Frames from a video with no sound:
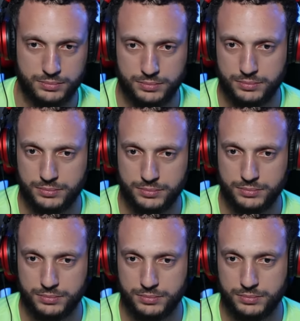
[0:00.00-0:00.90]

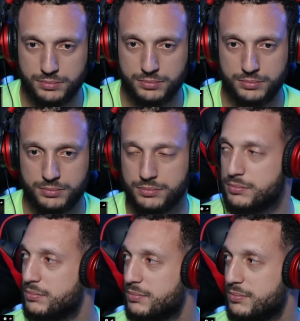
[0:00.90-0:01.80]

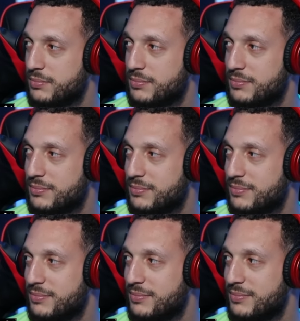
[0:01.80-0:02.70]

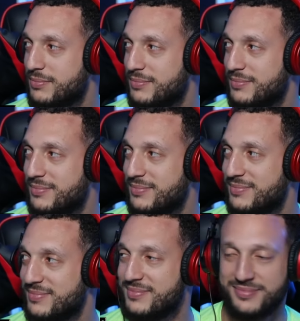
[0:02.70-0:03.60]

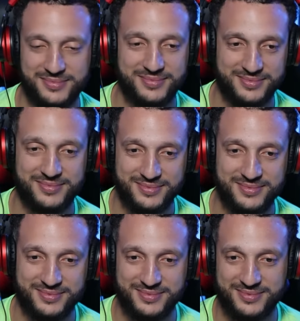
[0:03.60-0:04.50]

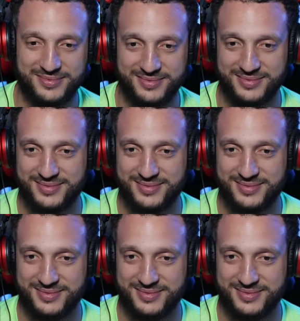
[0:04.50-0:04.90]
This person isn't speaking.